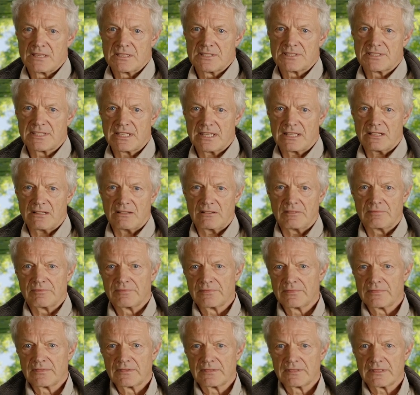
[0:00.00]
Still,
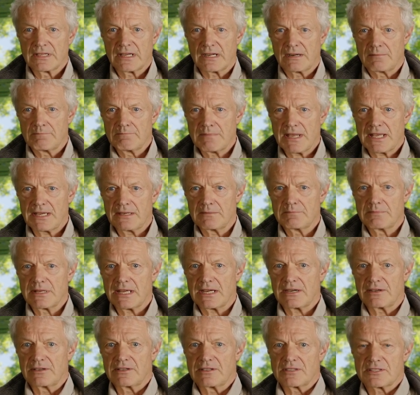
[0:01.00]
there are many
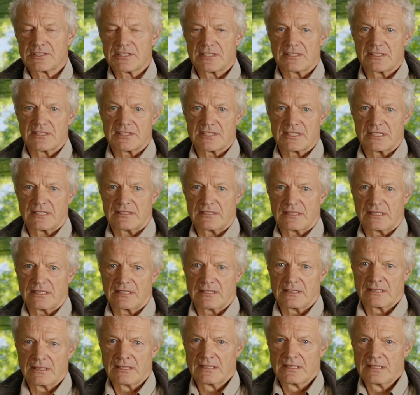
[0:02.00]
barriers in the city.